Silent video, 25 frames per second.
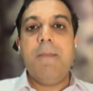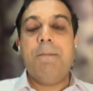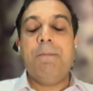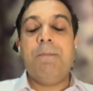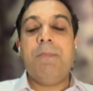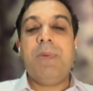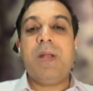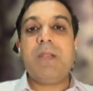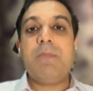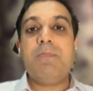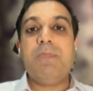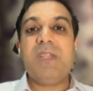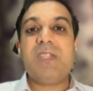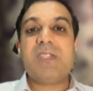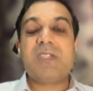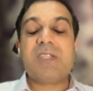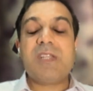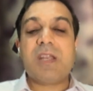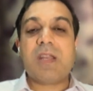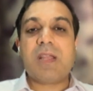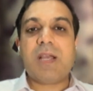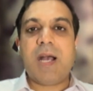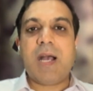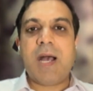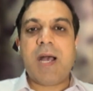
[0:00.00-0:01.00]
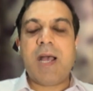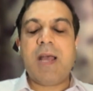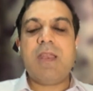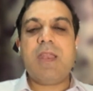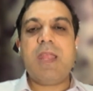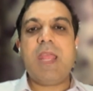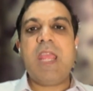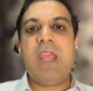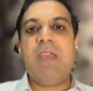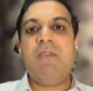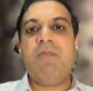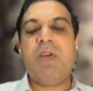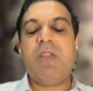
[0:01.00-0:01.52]
But Mr. Khan,
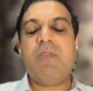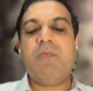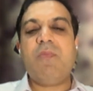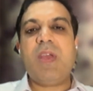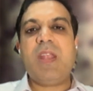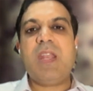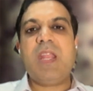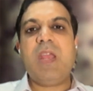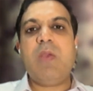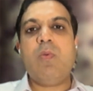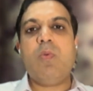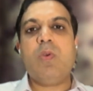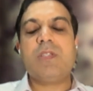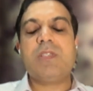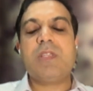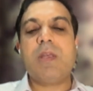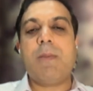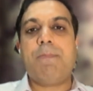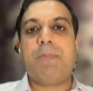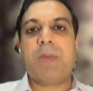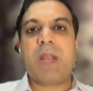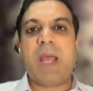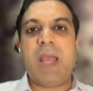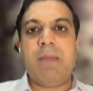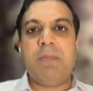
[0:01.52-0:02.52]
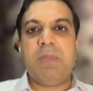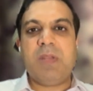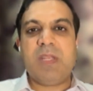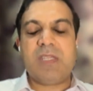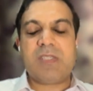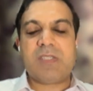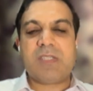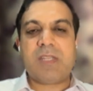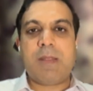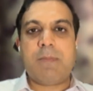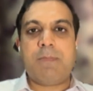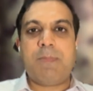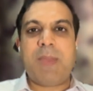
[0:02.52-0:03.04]
even when he was the Prime
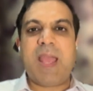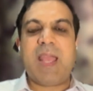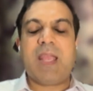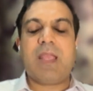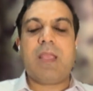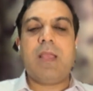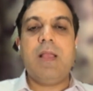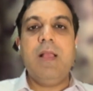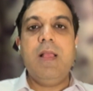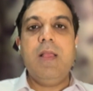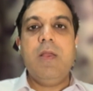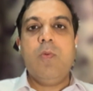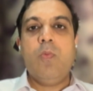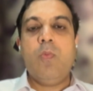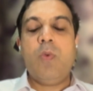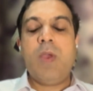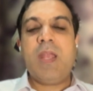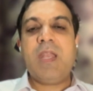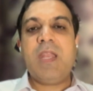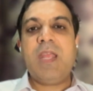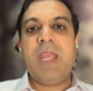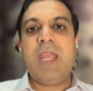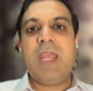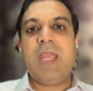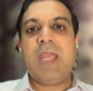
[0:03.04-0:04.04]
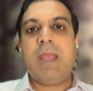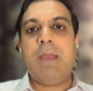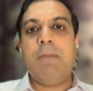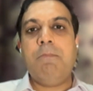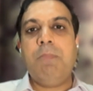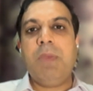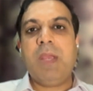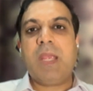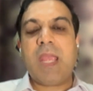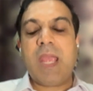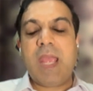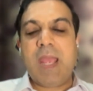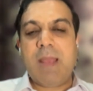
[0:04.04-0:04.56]
Minister back, when he
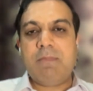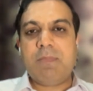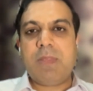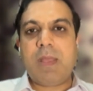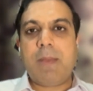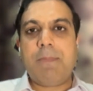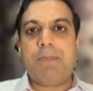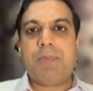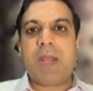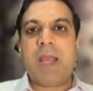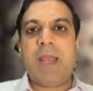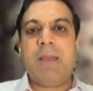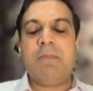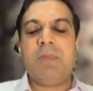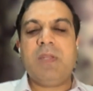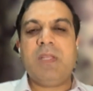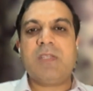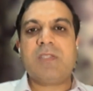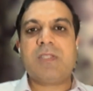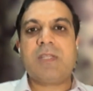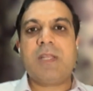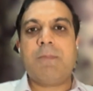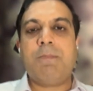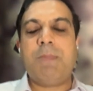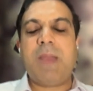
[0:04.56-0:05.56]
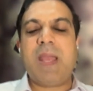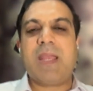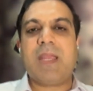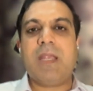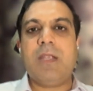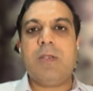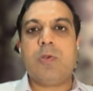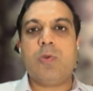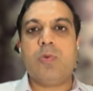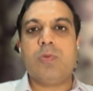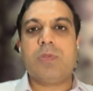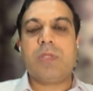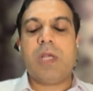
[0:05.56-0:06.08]
became the Prime Minister back in
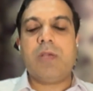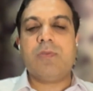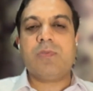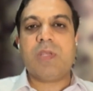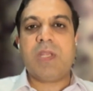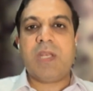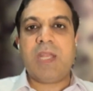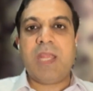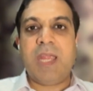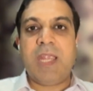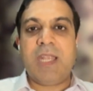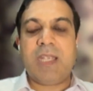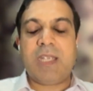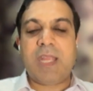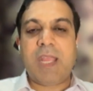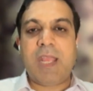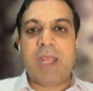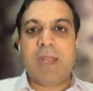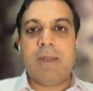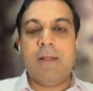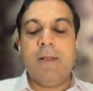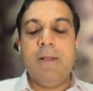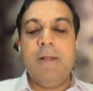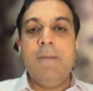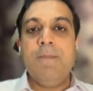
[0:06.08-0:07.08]
2018,